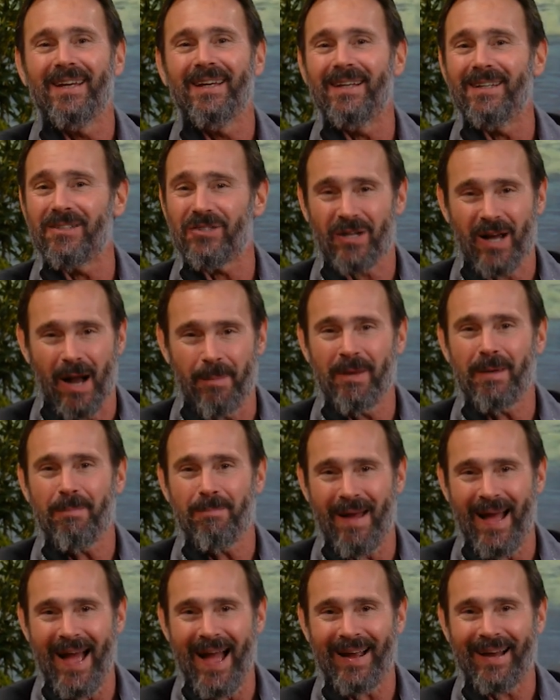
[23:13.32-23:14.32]
is coming
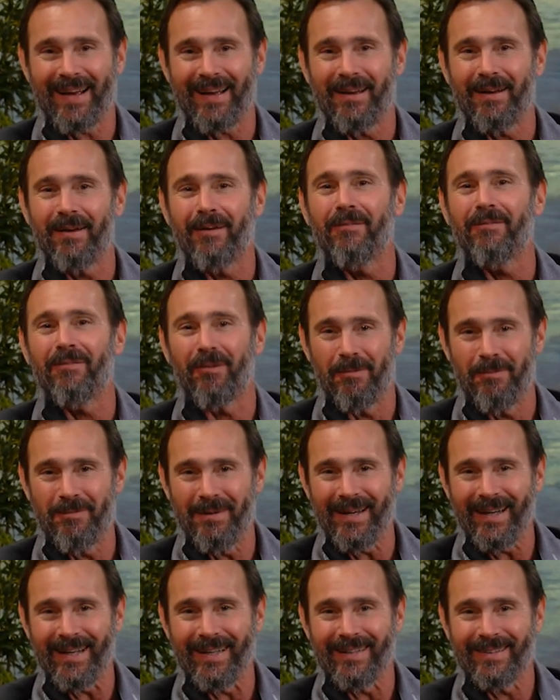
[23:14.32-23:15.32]
back for
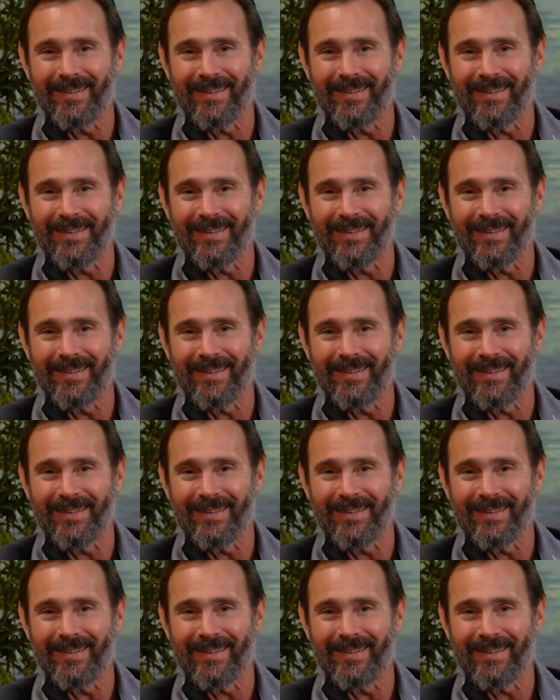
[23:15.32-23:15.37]
me.